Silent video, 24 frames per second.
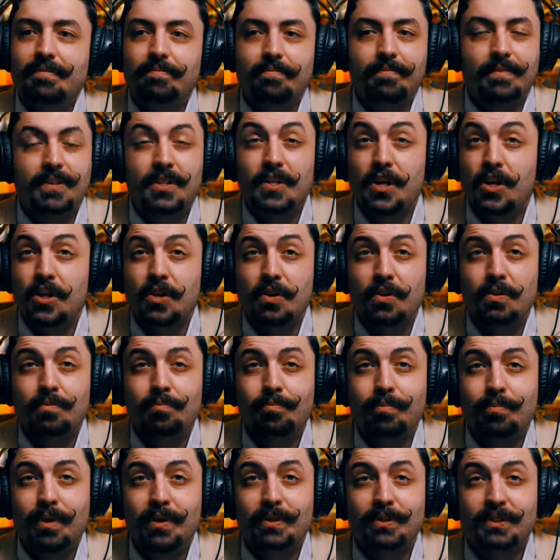go
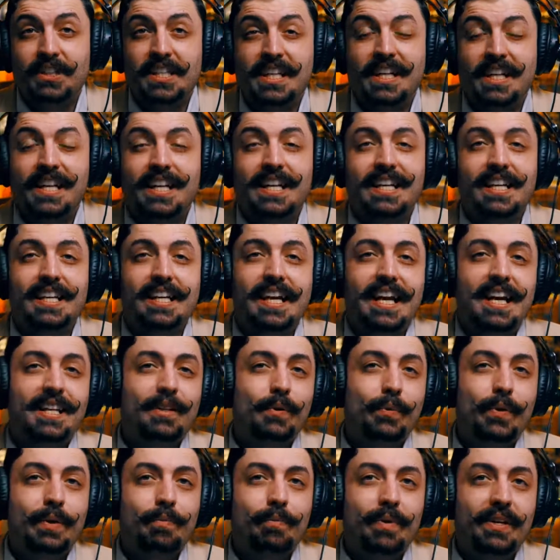post any
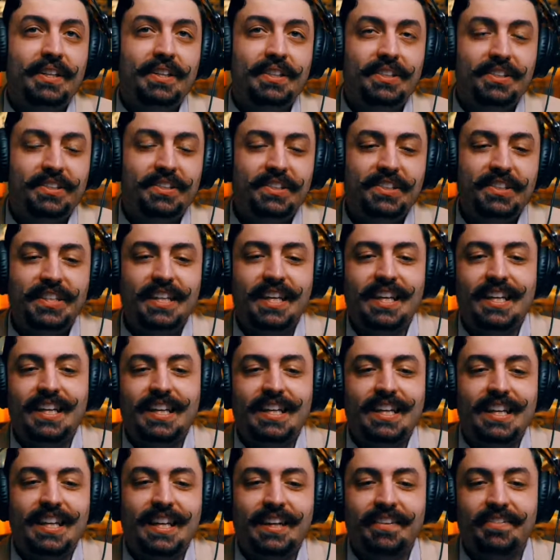Halloween pictures
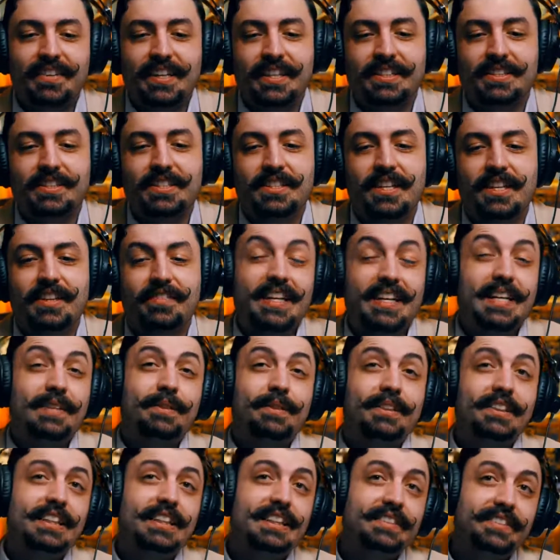and any of that stuff. I would
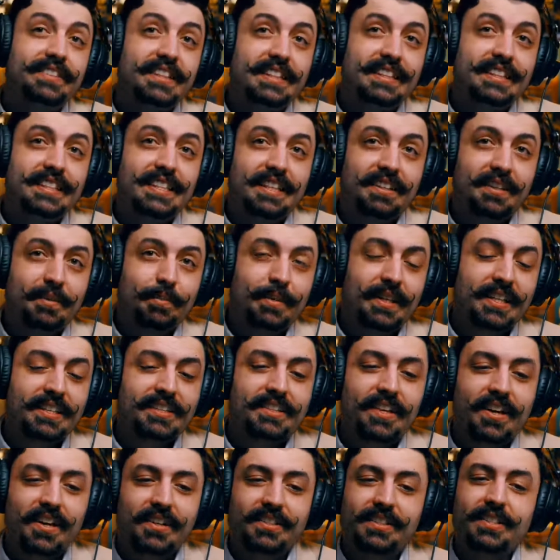love to see anybody's
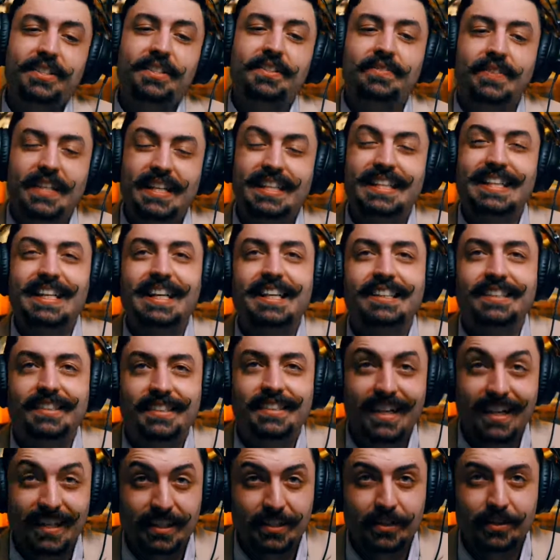costume. And yes,
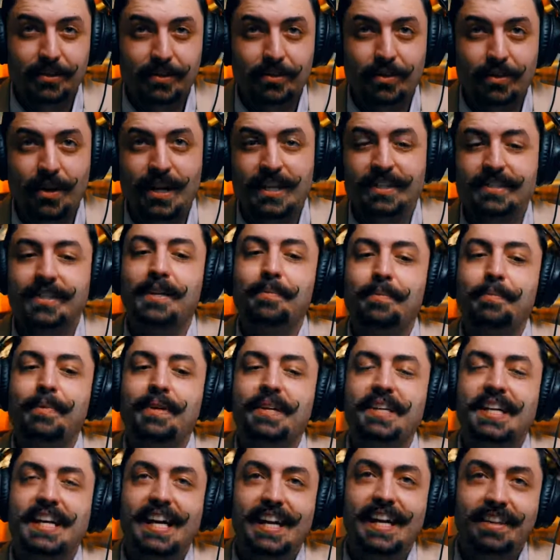I do dress up
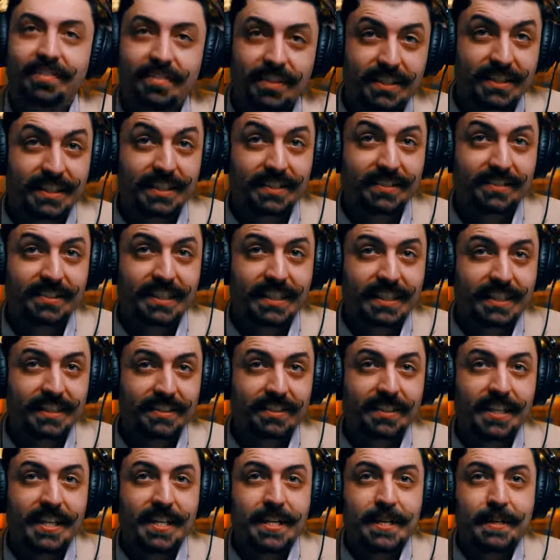every single year.
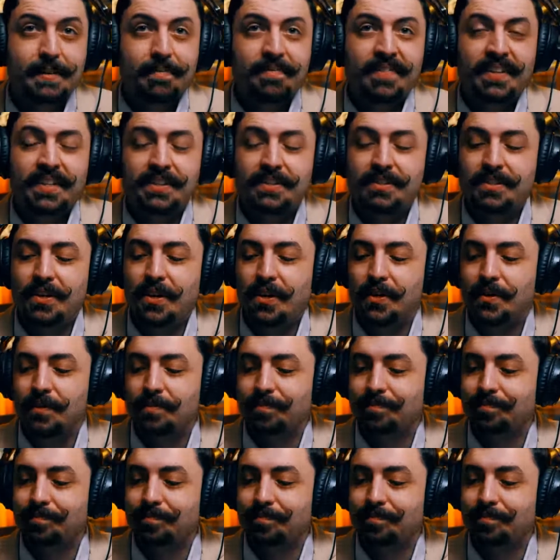So,